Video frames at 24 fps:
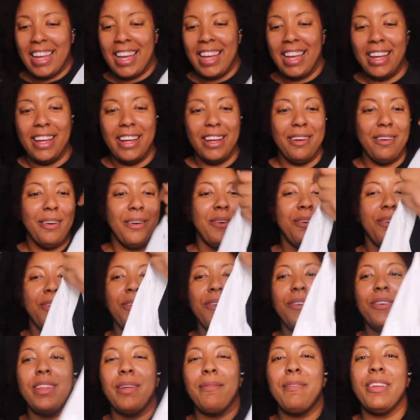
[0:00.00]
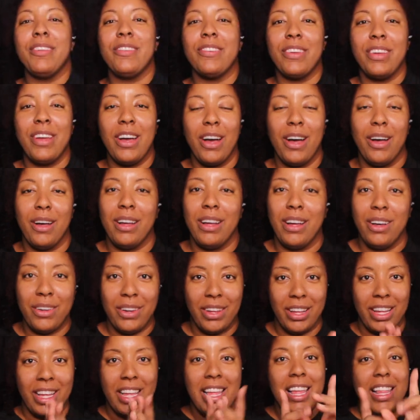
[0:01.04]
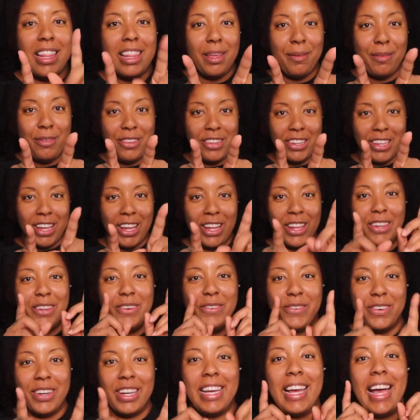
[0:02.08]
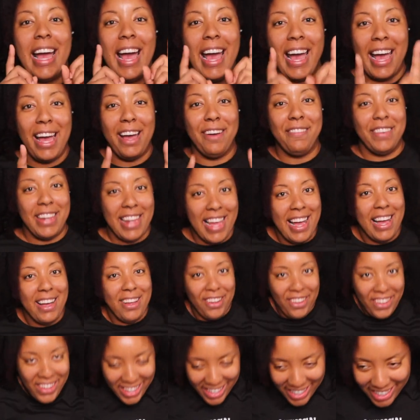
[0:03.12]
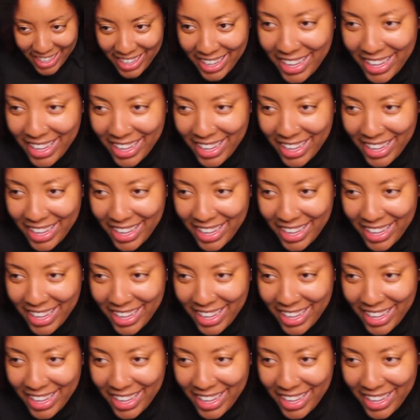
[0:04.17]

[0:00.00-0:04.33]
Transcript: Um, oh, let me show y'all, hold on. Let me show y'all the one I have now.